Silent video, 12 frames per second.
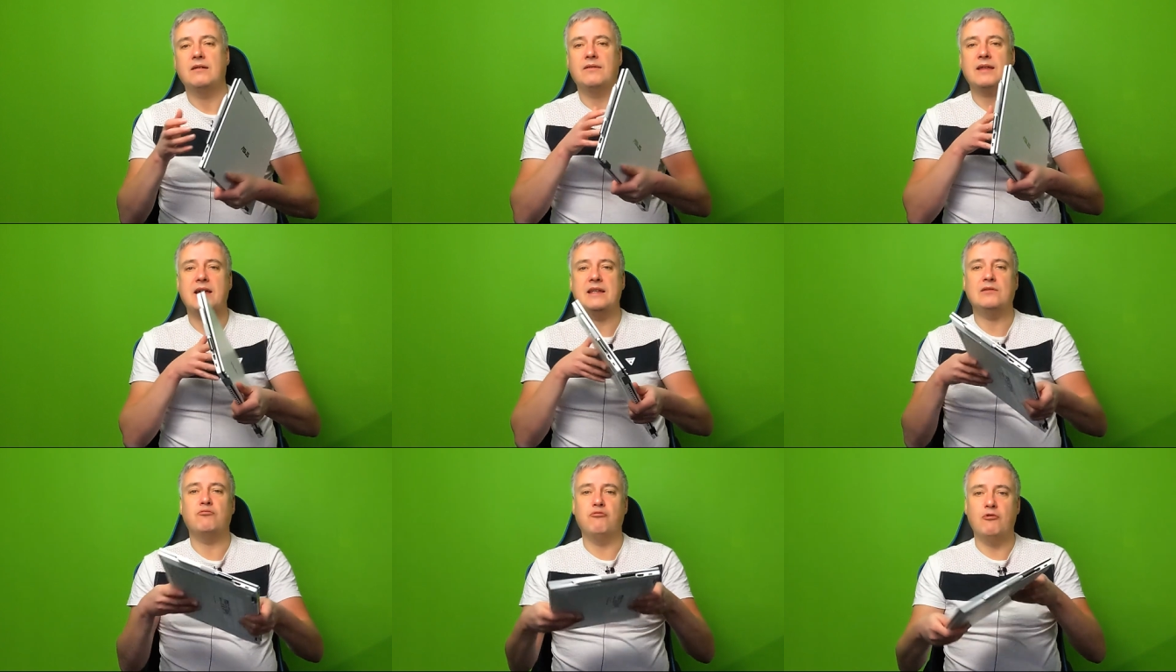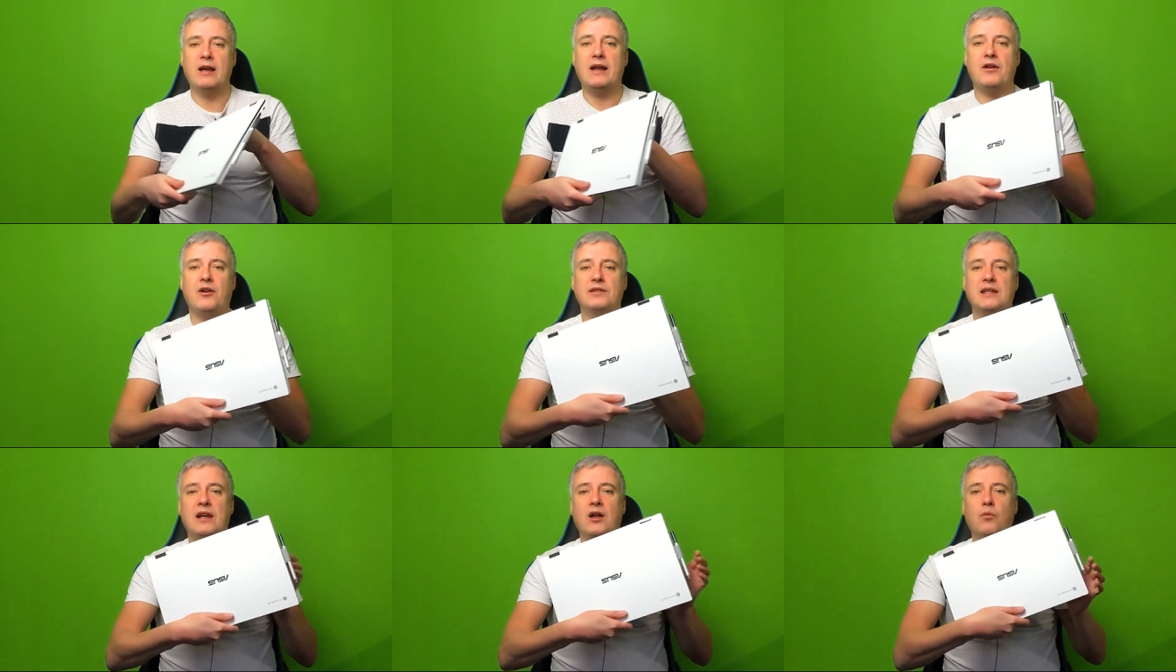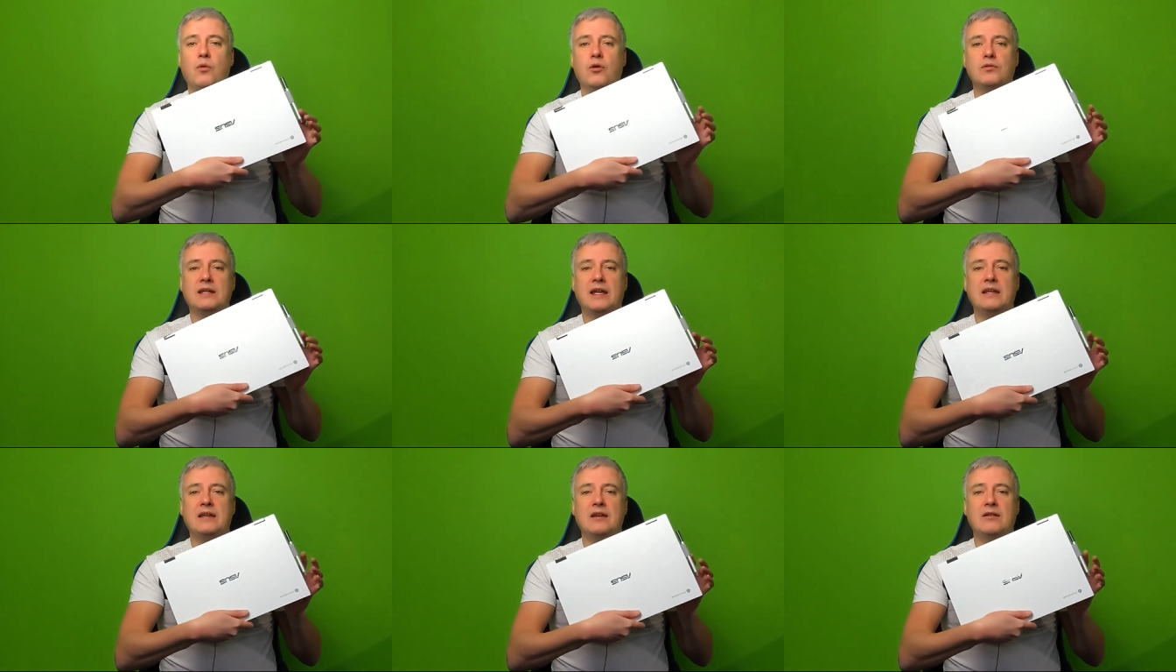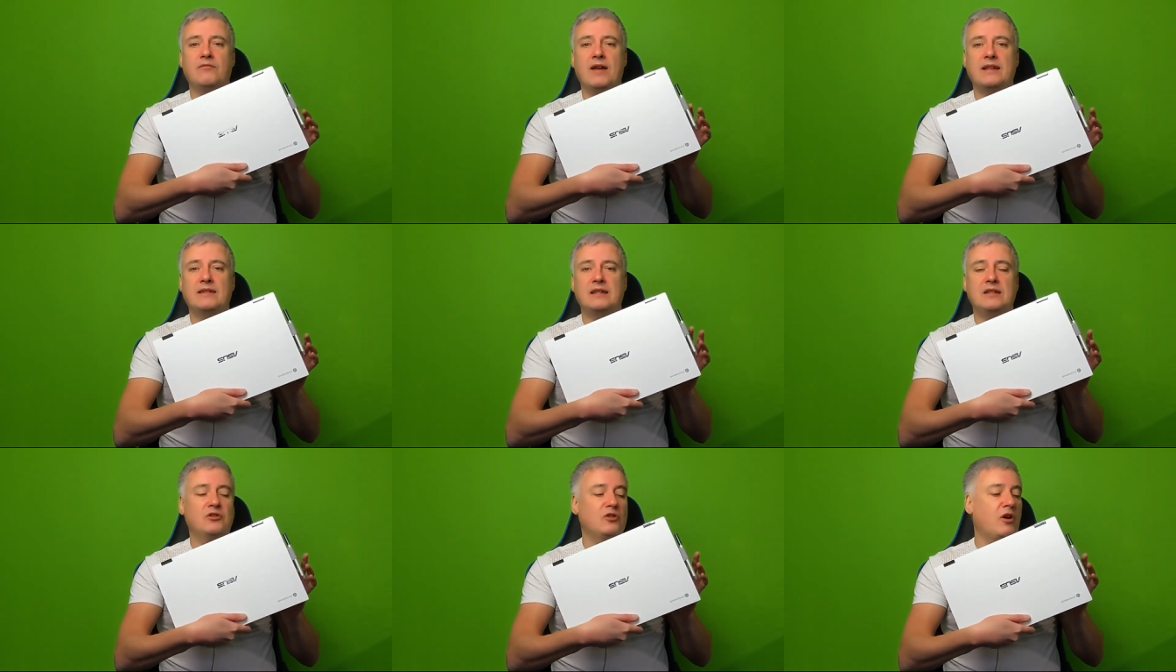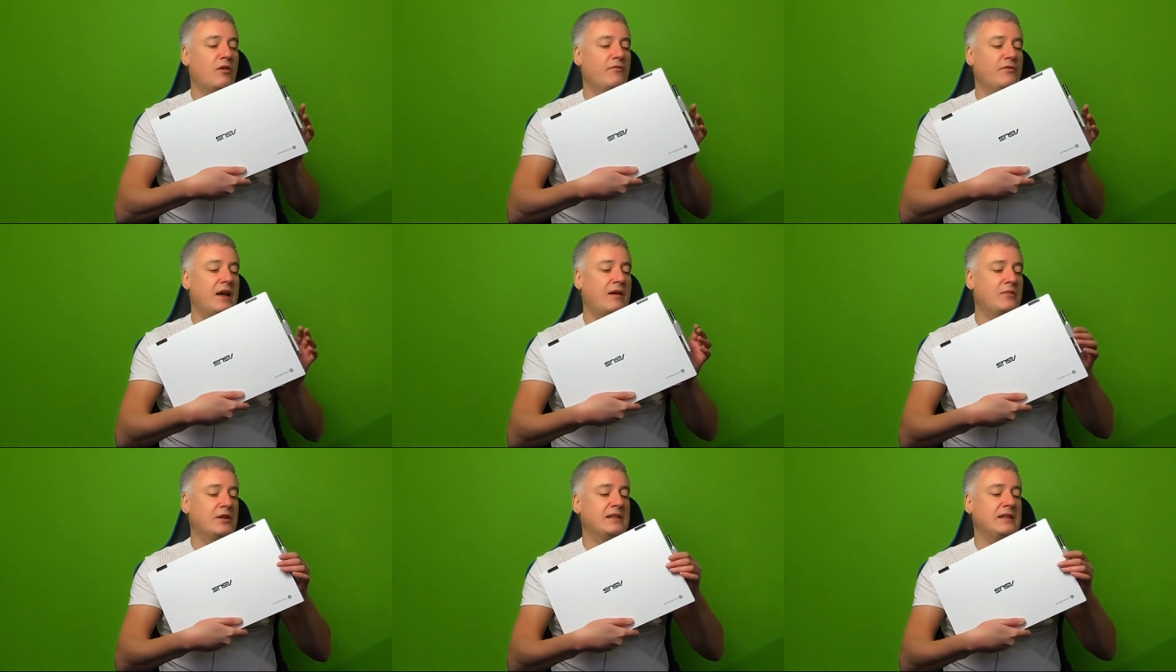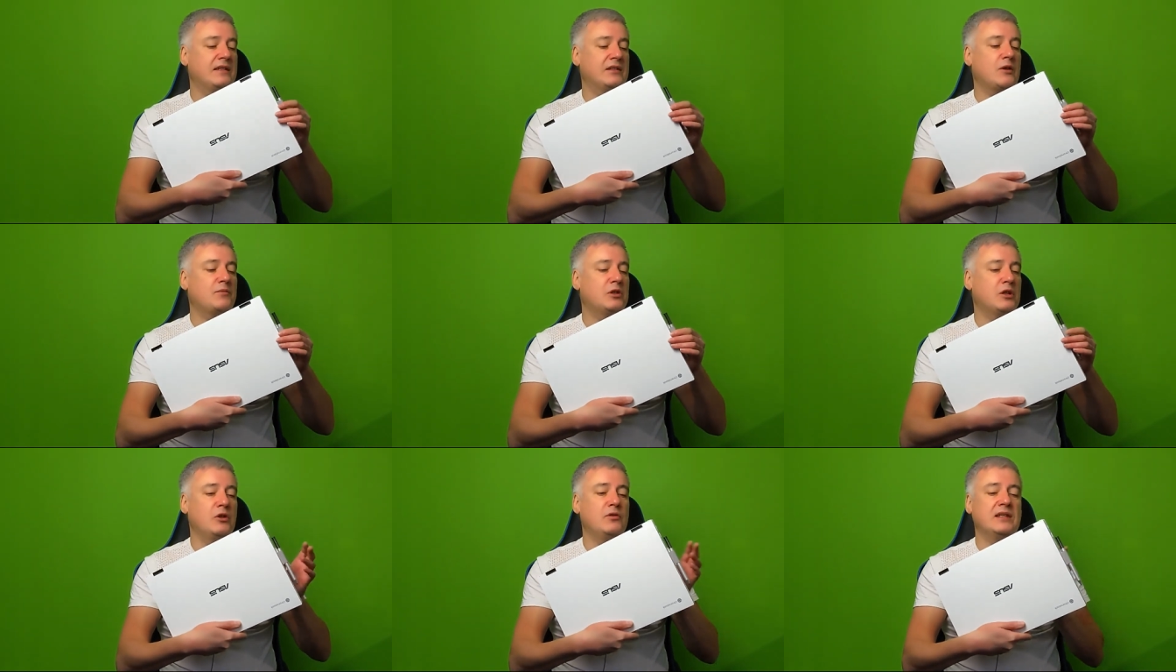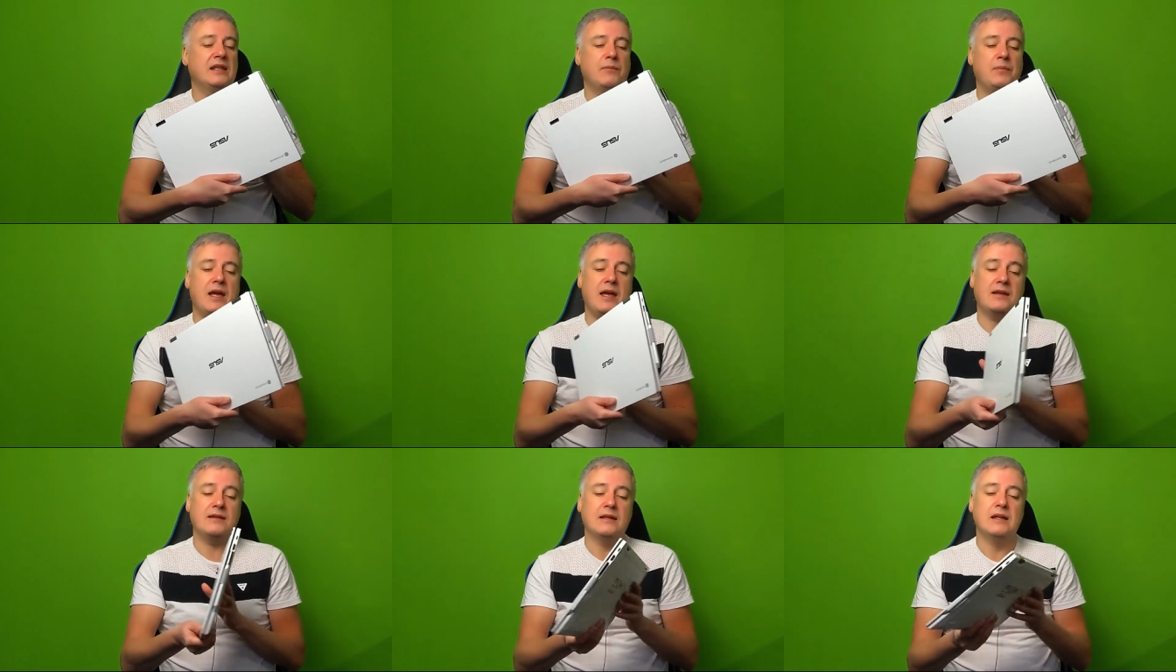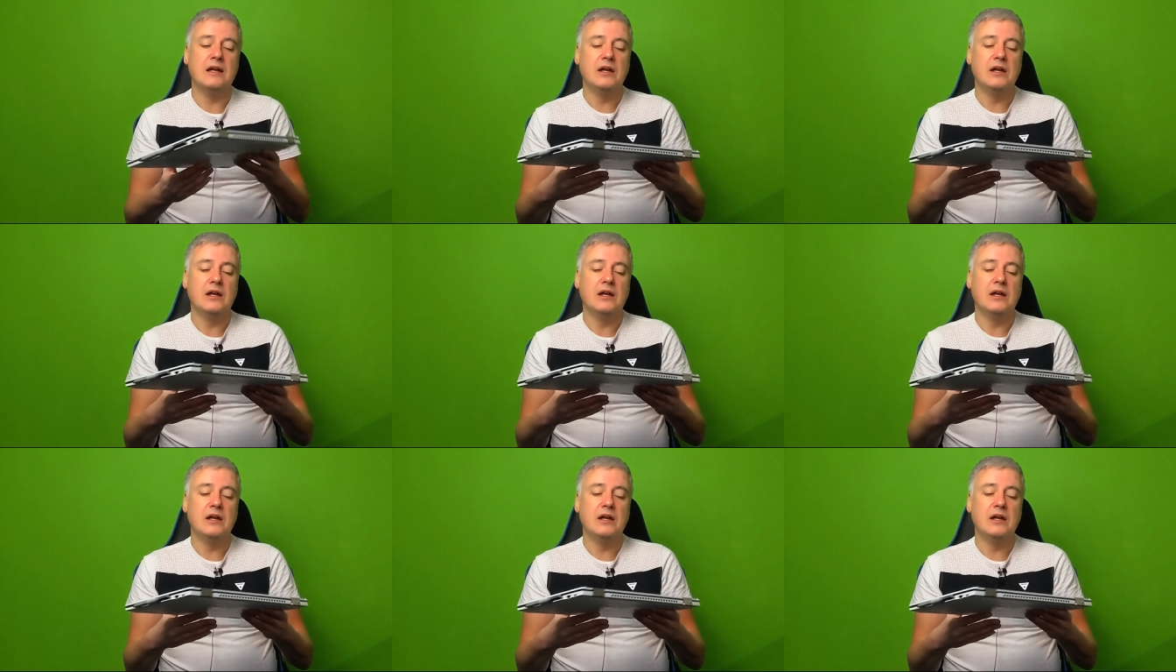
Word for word: That is really nice, and I will take advantage of that because it stops you losing the pen.